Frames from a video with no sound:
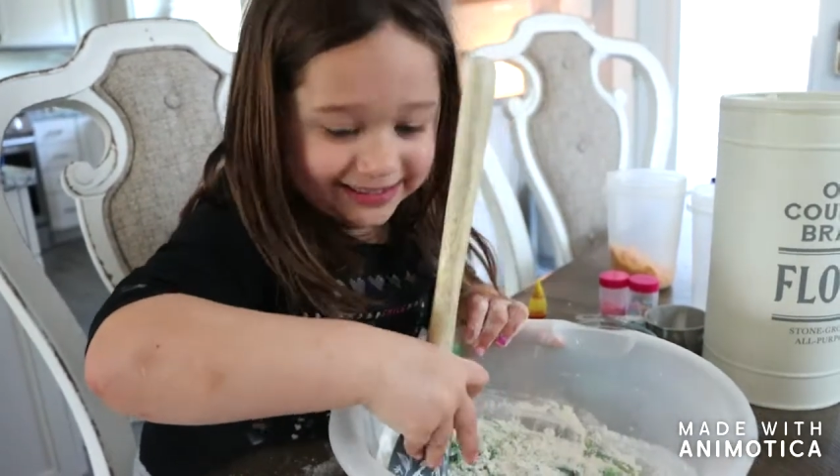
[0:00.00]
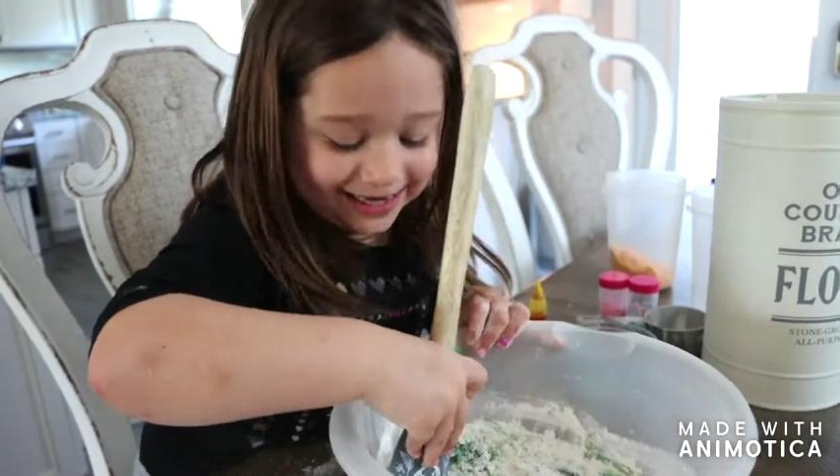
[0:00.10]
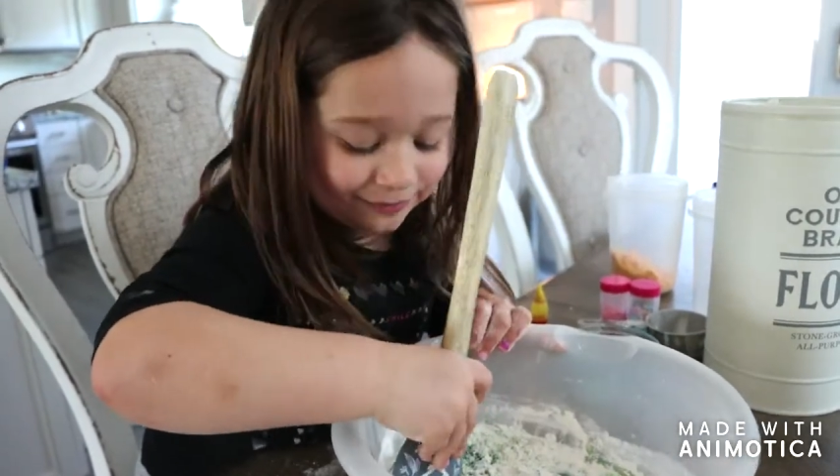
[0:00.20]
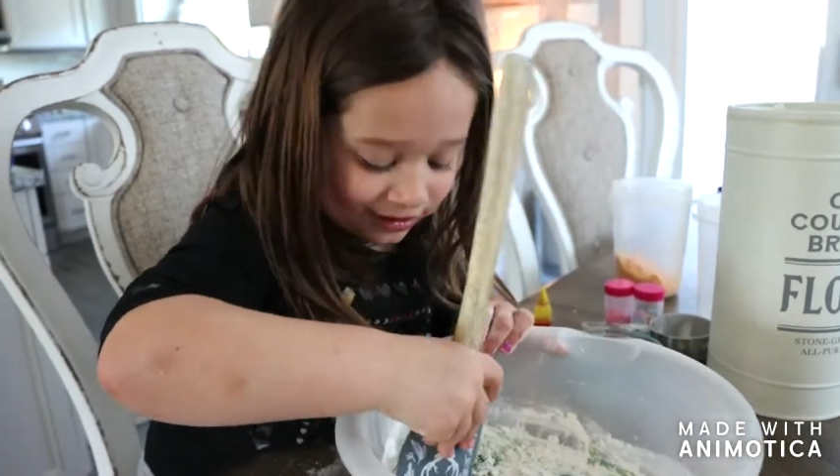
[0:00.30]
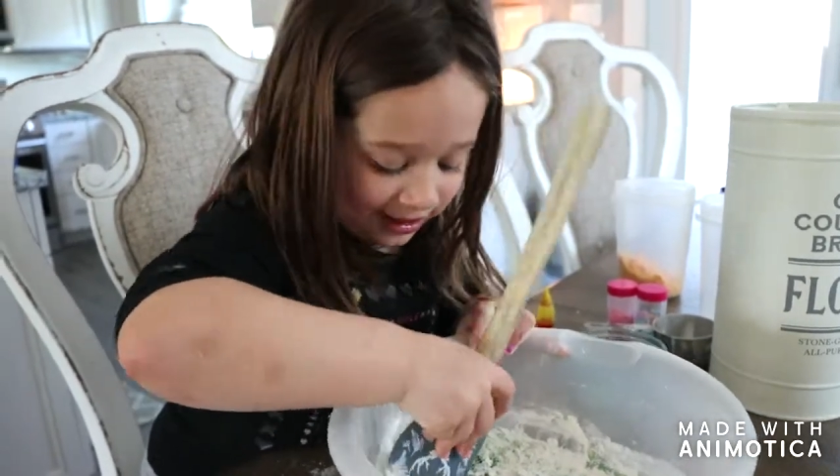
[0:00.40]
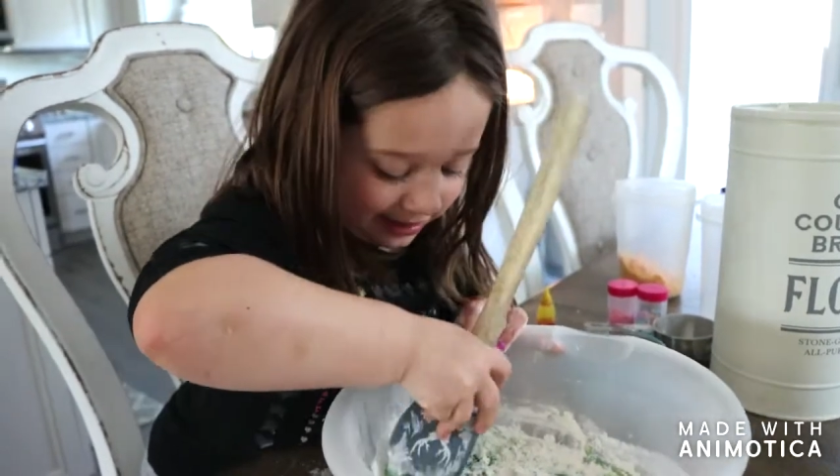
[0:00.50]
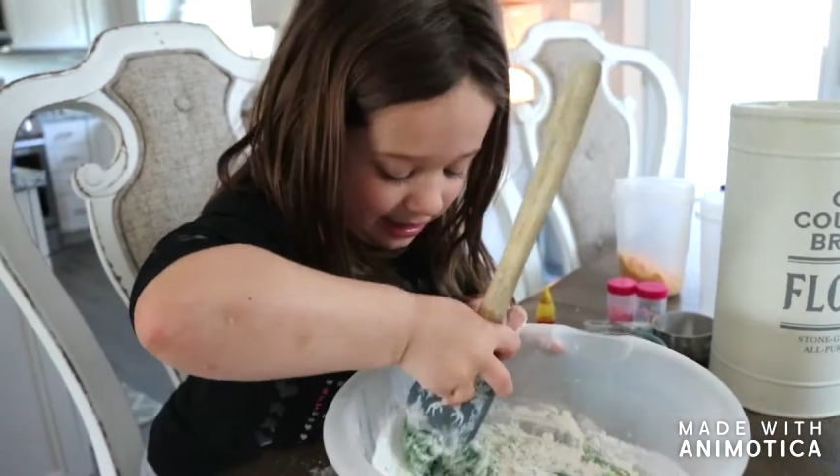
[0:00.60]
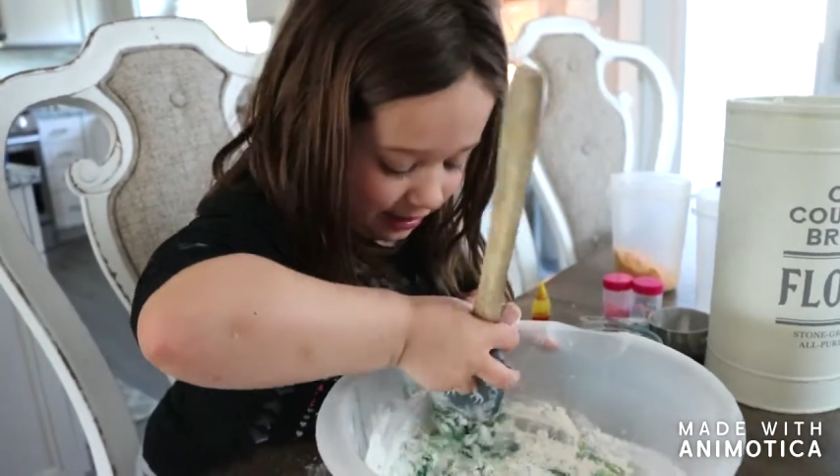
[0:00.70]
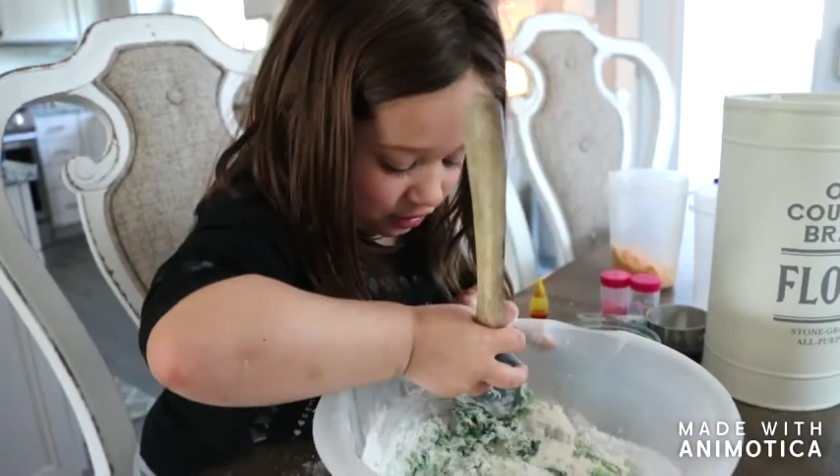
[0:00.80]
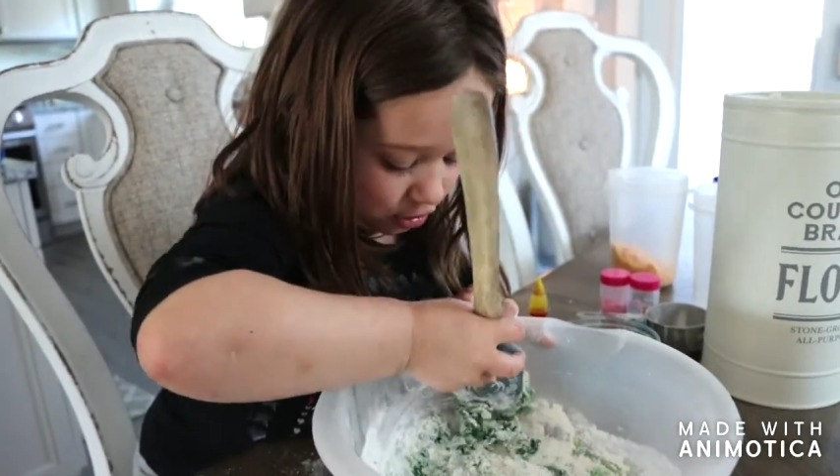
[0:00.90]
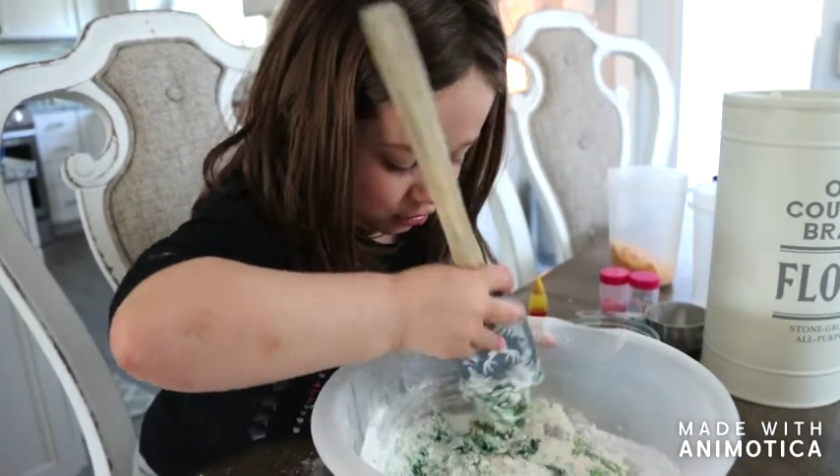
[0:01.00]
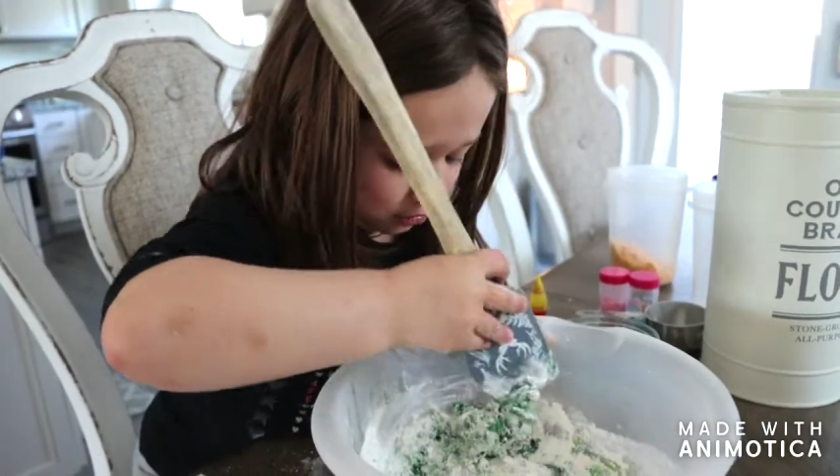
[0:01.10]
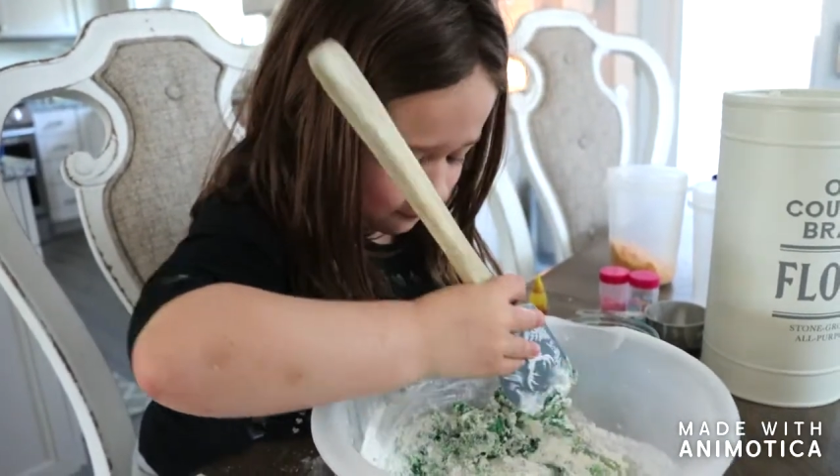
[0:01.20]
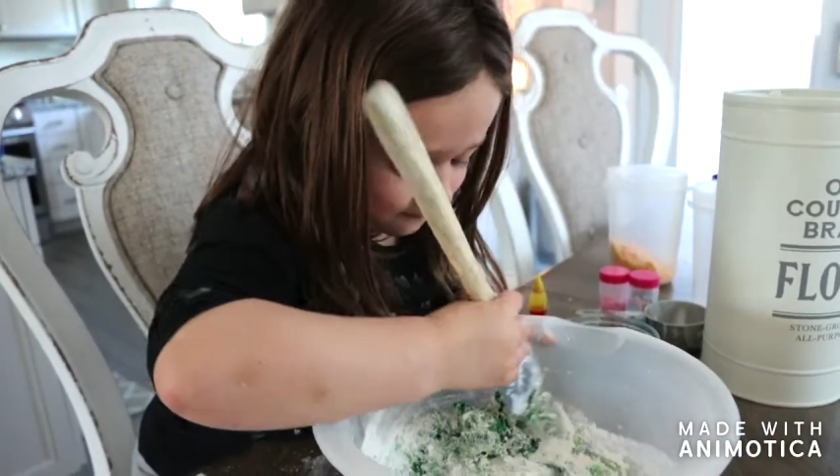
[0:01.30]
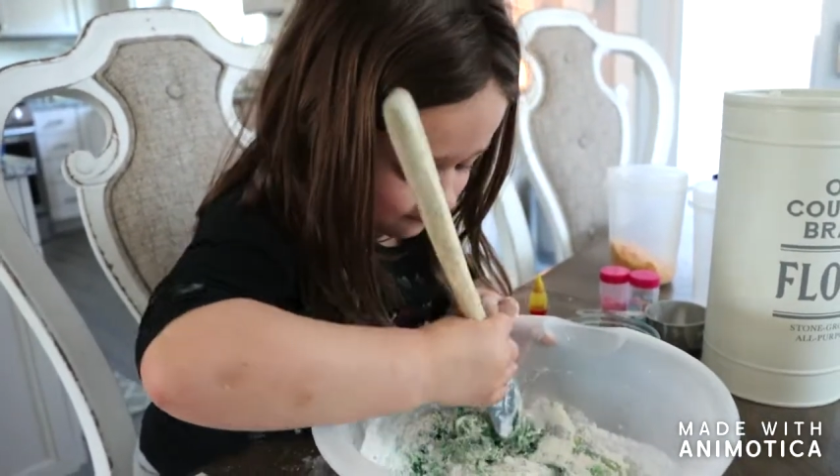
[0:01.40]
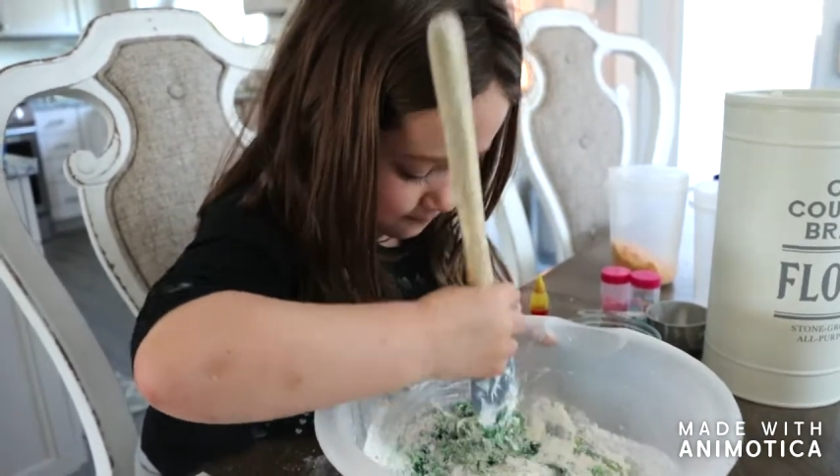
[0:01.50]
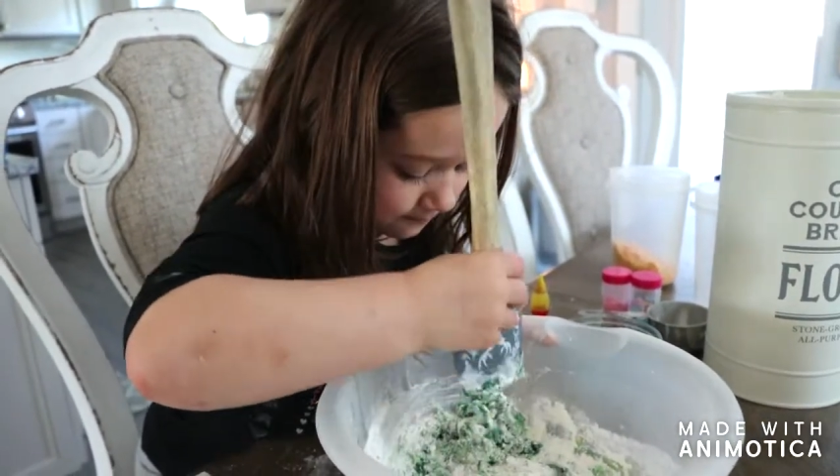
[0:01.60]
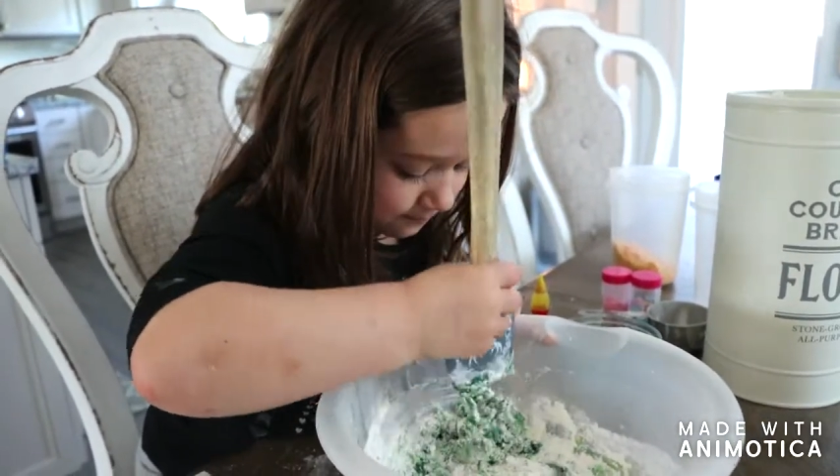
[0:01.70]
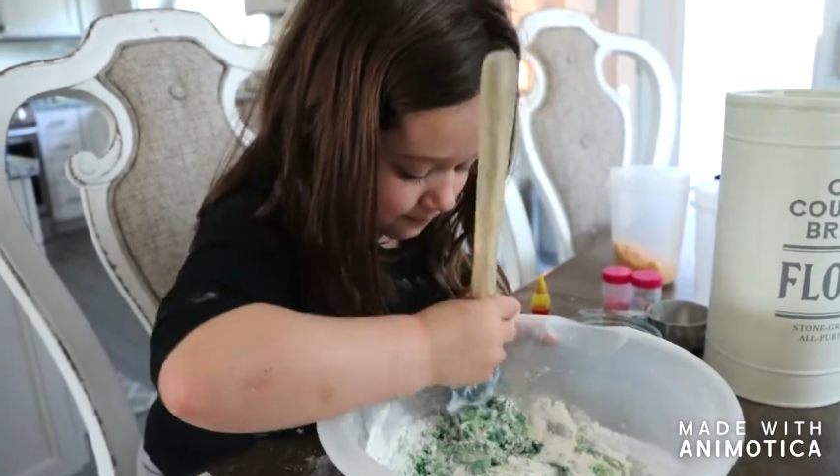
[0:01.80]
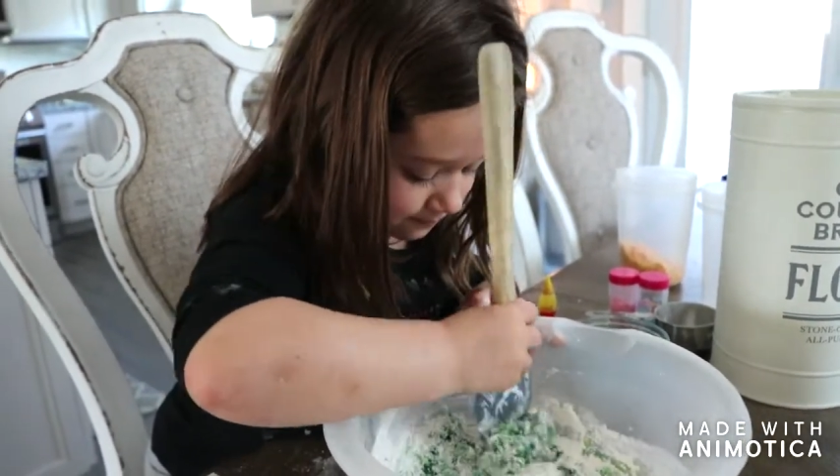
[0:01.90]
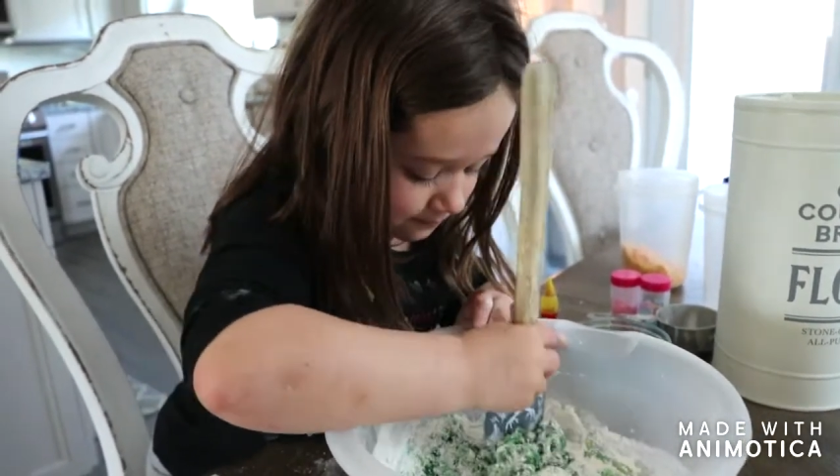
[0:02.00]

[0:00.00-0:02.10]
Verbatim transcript: it's coming together. Mm-hmm.